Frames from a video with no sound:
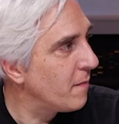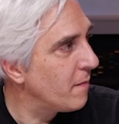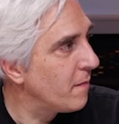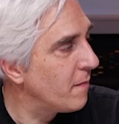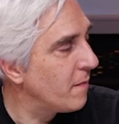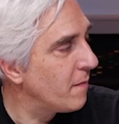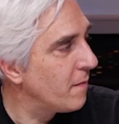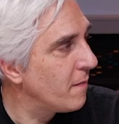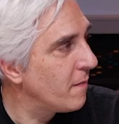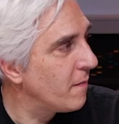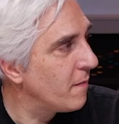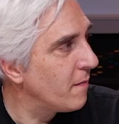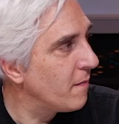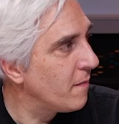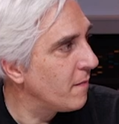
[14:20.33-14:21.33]

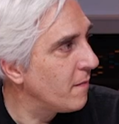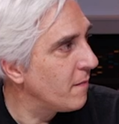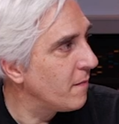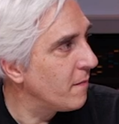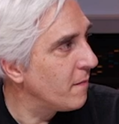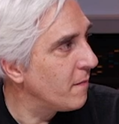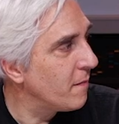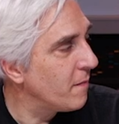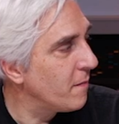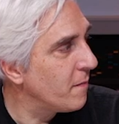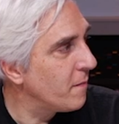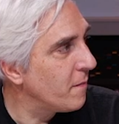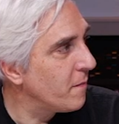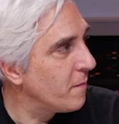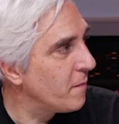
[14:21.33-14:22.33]

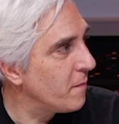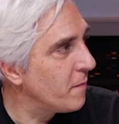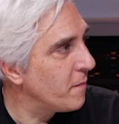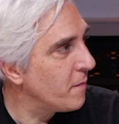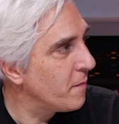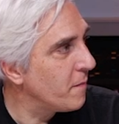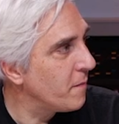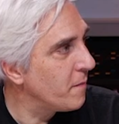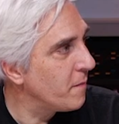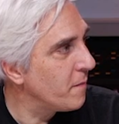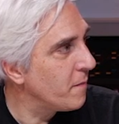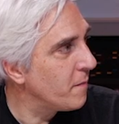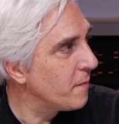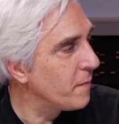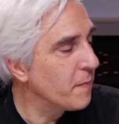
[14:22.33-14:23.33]

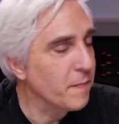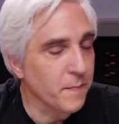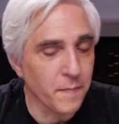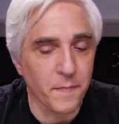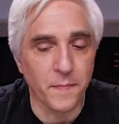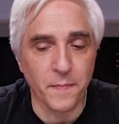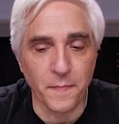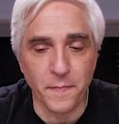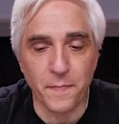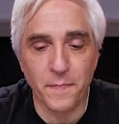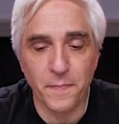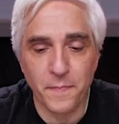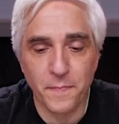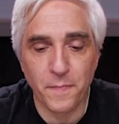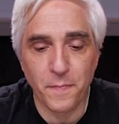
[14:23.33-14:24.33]
(silent)